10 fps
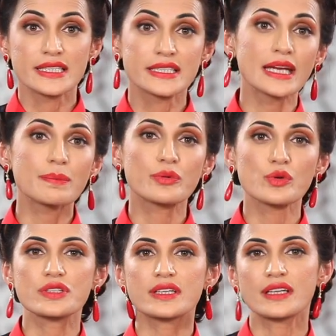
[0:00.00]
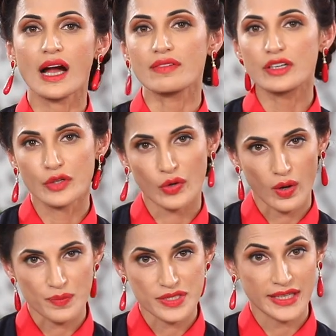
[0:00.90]
Deep-rooted cover
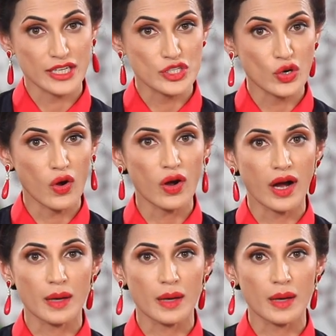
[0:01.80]
crops can draw